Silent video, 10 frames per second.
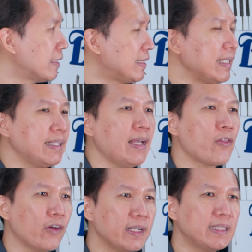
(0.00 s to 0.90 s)
the city
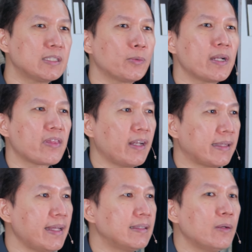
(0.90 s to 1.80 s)
authorities were
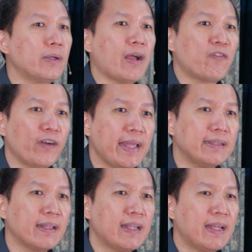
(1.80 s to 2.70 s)
threatened. They were
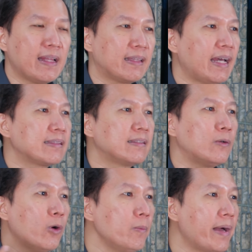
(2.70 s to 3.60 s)
afraid that
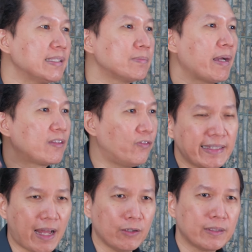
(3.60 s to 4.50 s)
the Romans might
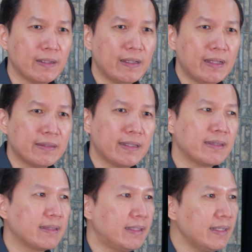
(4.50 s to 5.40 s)
find out
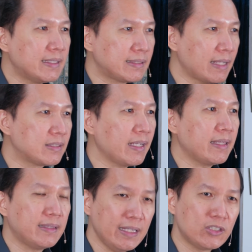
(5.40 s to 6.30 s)
that there is such
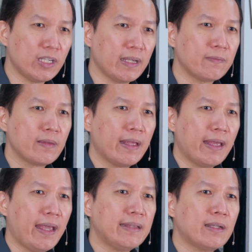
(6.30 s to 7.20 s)
a teaching,
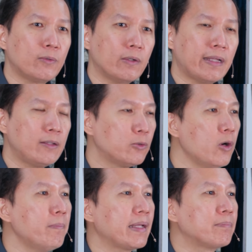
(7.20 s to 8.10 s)
and, the, and
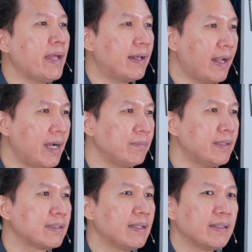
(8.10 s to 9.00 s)
Rome might be
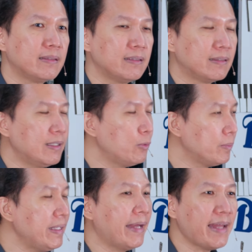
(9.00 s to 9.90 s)
alarmed that there
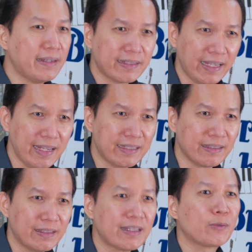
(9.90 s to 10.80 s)
would be another
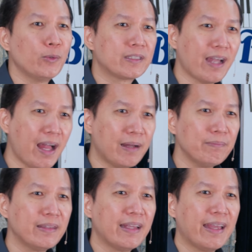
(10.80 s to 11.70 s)
king that will
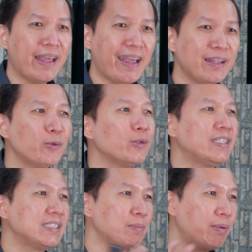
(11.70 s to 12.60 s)
come and who
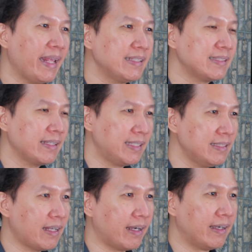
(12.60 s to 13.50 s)
displays
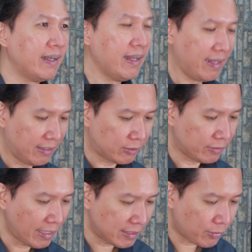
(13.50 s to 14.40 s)
Caesar.
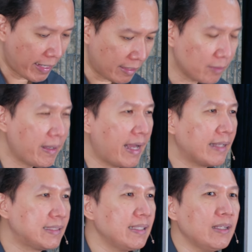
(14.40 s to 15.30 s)
So that is why itong
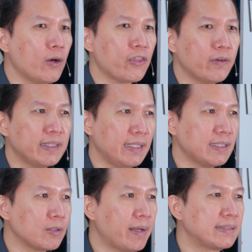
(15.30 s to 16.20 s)
mga city
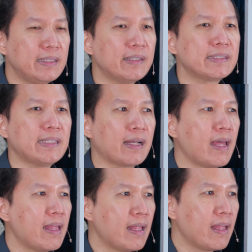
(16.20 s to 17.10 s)
authorities, itong mga leaders ng
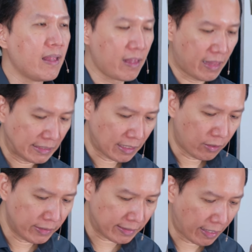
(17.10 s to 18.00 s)

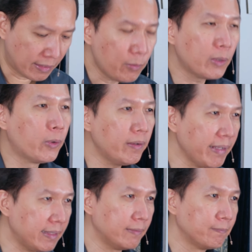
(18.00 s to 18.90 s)
Thessalonica, they were
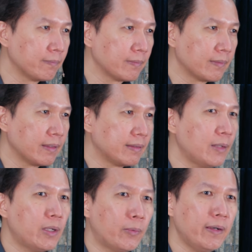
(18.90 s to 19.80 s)
worried.
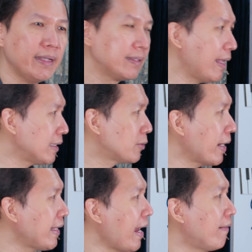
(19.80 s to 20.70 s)
They were worried. That is
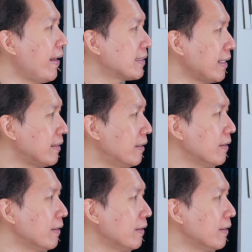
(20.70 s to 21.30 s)
why they arrested